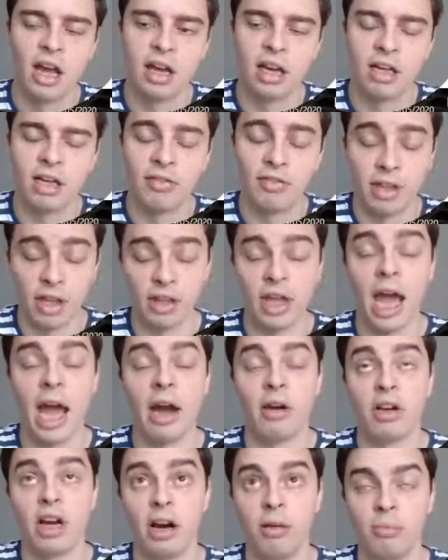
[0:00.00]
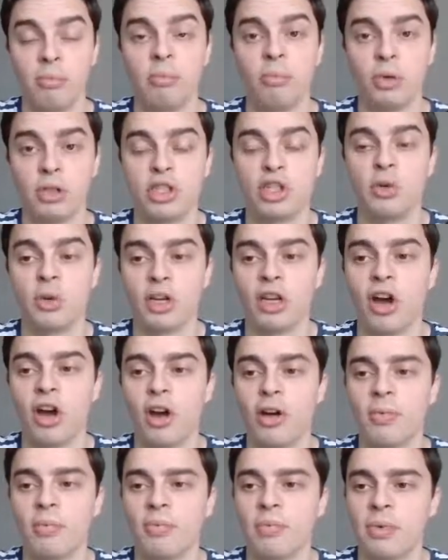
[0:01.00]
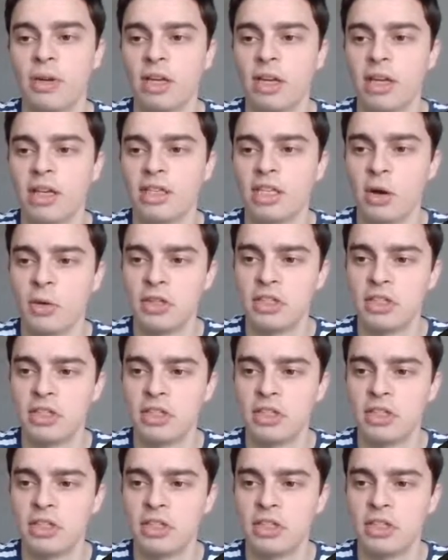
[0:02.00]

if the other outcome was to occur. So